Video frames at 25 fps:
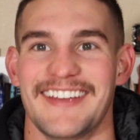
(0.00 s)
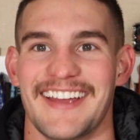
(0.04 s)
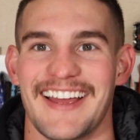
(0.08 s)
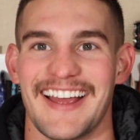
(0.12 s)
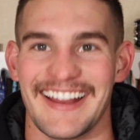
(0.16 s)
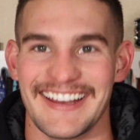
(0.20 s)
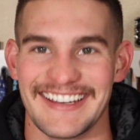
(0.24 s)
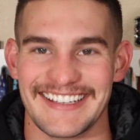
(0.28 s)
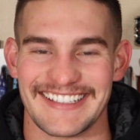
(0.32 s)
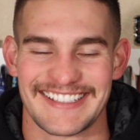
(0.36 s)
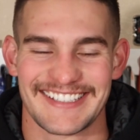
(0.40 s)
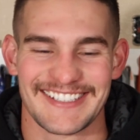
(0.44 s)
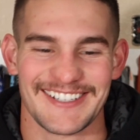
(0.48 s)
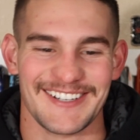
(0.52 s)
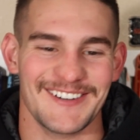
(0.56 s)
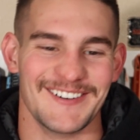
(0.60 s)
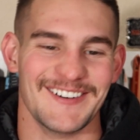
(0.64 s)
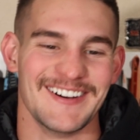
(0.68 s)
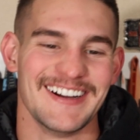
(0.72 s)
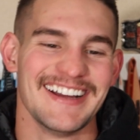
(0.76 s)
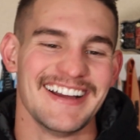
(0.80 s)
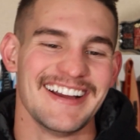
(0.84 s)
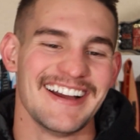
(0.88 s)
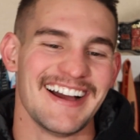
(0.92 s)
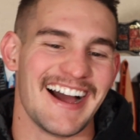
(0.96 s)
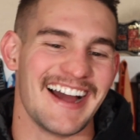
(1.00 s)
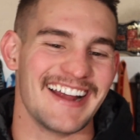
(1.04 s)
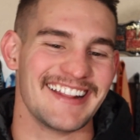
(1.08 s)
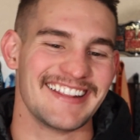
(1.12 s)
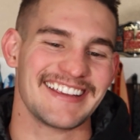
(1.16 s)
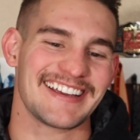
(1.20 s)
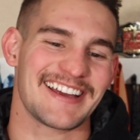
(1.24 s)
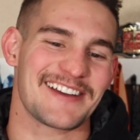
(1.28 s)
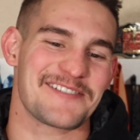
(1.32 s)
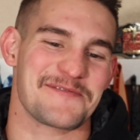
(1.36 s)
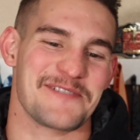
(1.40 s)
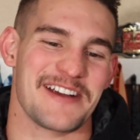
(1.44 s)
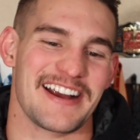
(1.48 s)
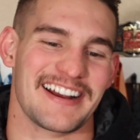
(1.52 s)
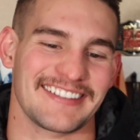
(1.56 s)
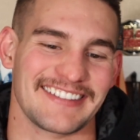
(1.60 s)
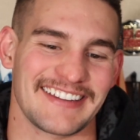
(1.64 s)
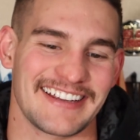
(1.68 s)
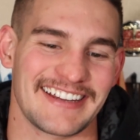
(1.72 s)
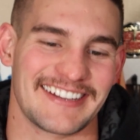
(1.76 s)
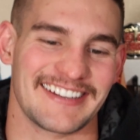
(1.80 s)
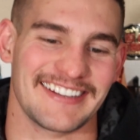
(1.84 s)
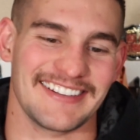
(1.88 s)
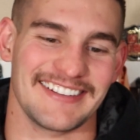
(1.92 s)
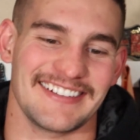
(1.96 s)
And so I think I ran
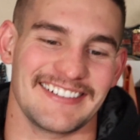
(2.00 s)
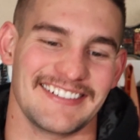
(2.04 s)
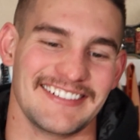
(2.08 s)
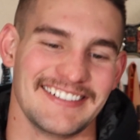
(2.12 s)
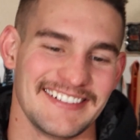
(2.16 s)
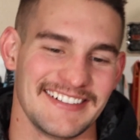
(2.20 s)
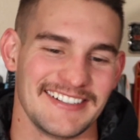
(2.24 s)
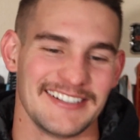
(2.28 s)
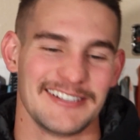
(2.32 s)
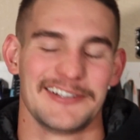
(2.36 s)
like a